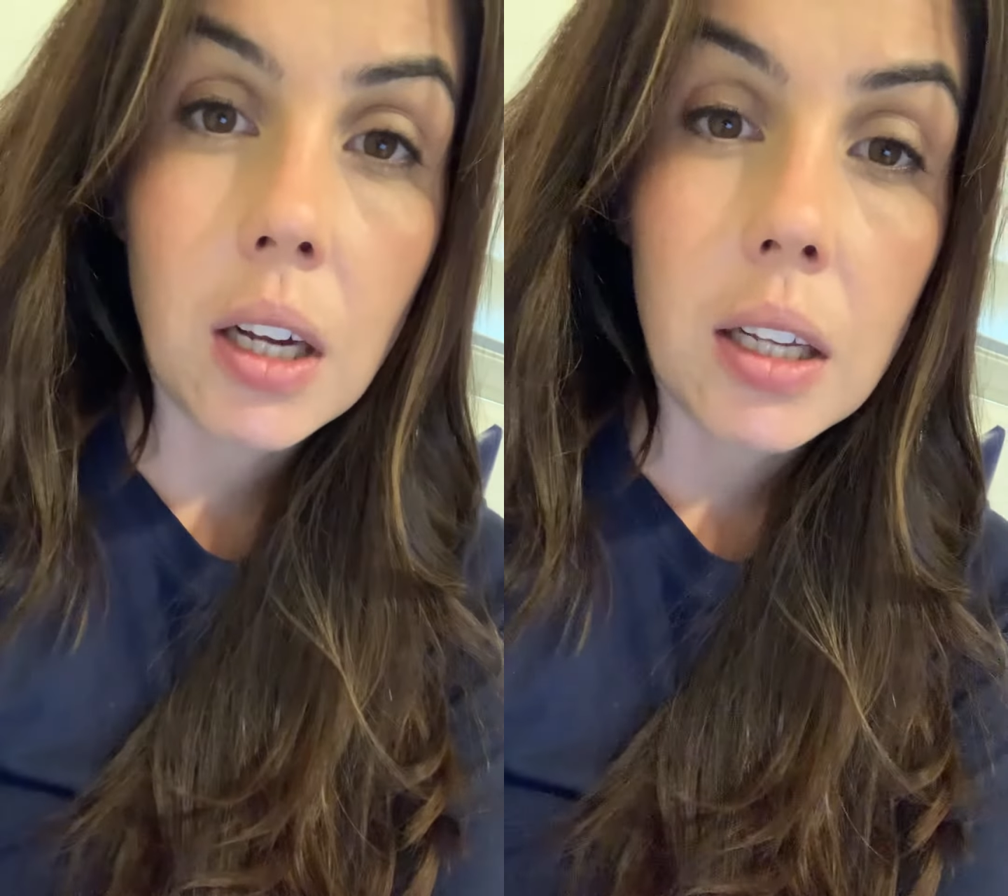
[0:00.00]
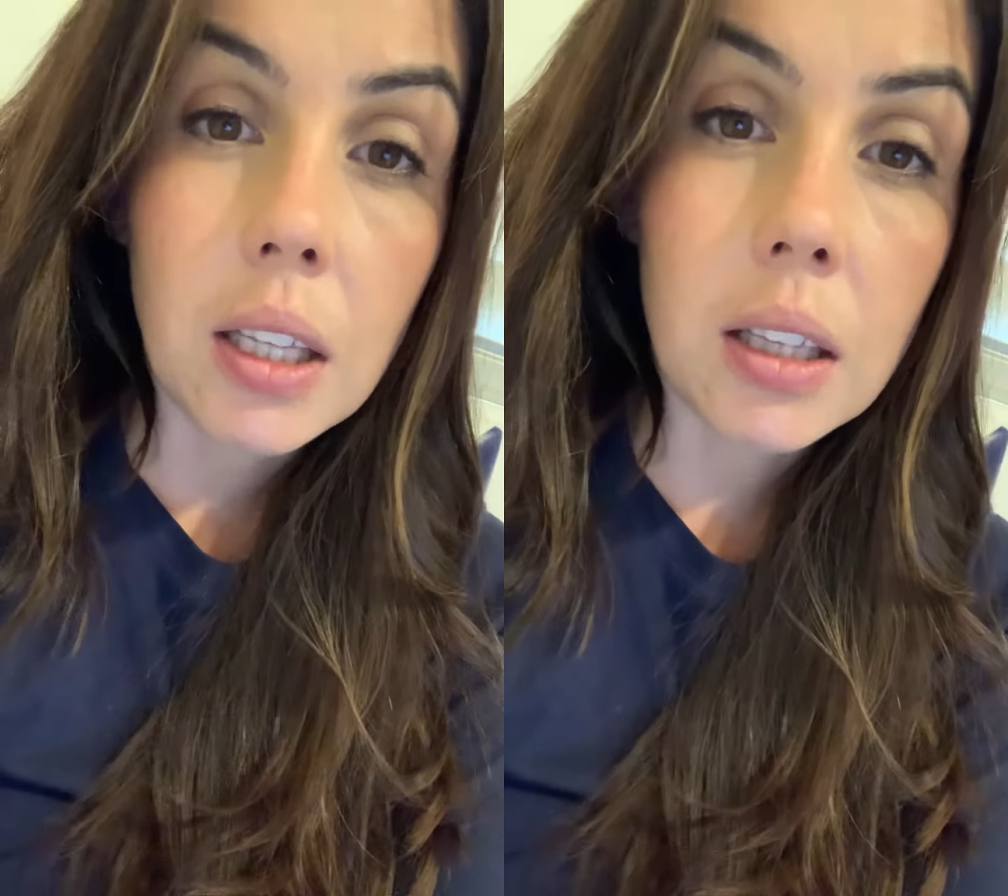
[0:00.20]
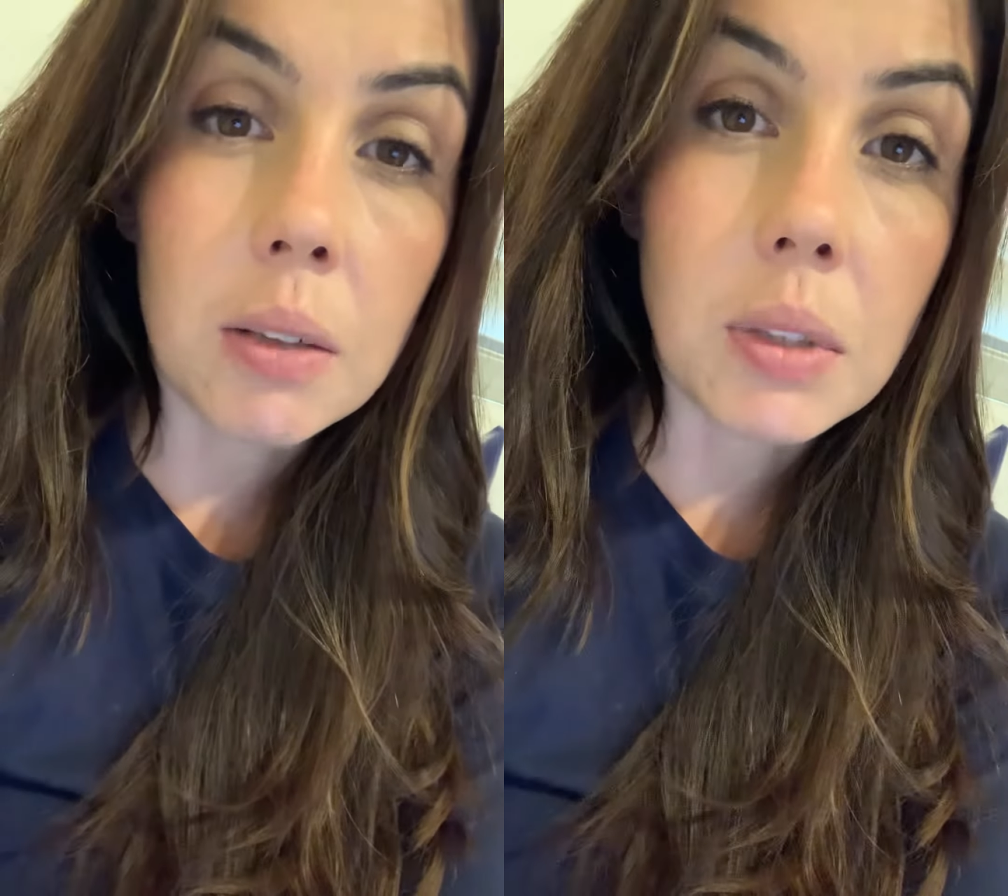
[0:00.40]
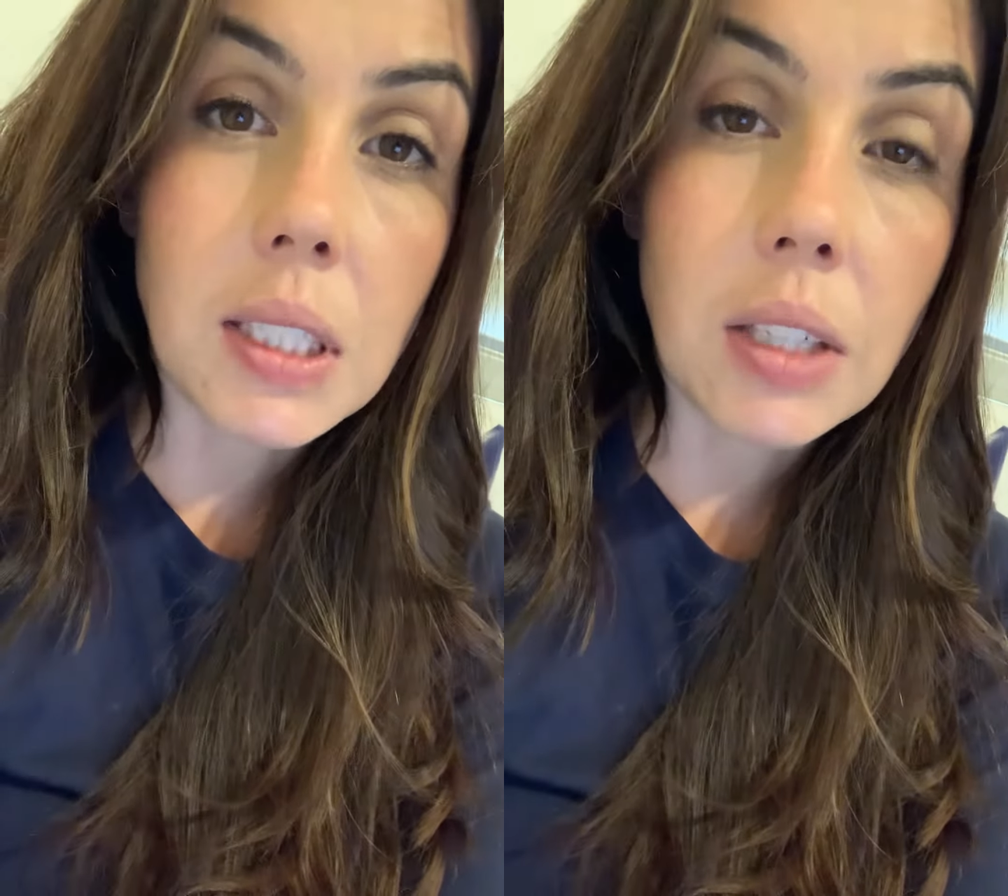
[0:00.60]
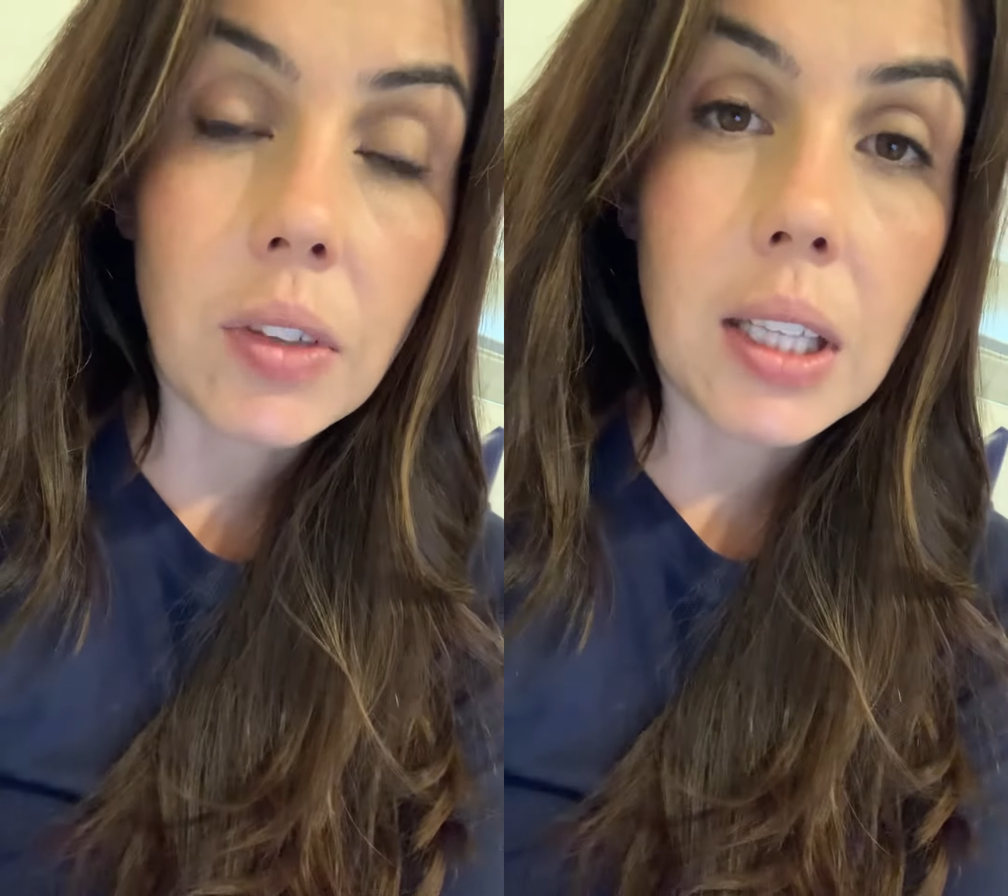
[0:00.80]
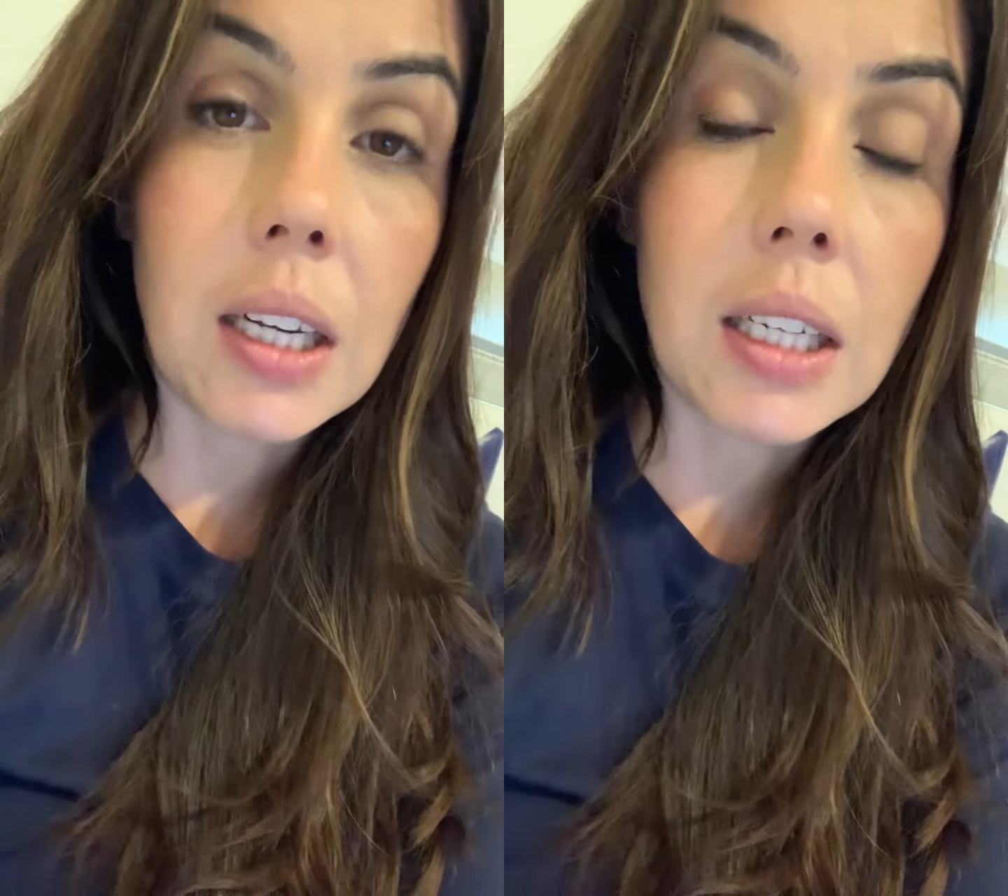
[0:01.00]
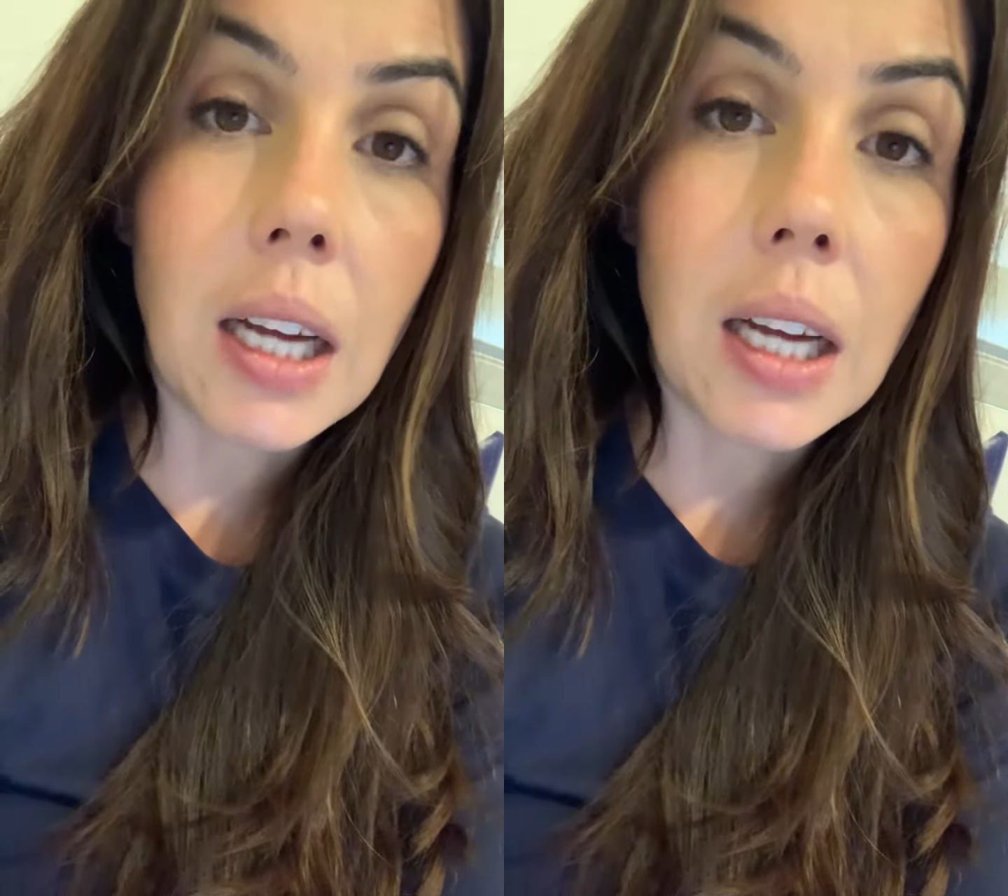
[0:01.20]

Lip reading: that they're receiving. They need to